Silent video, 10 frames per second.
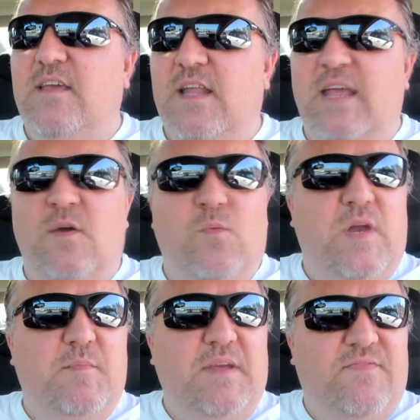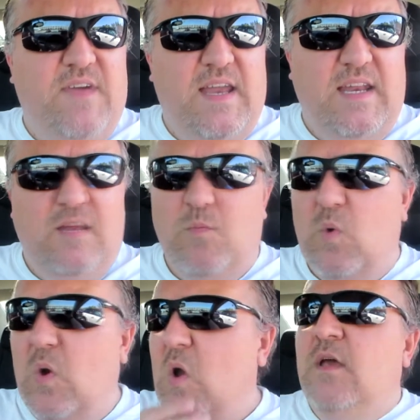and I don't want to be fat
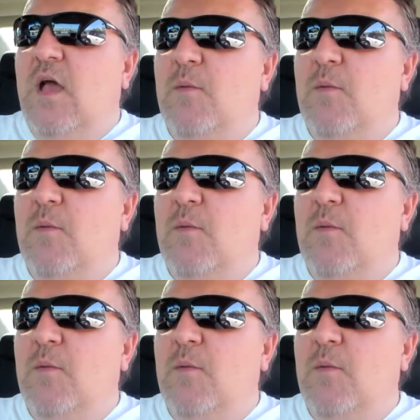anymore.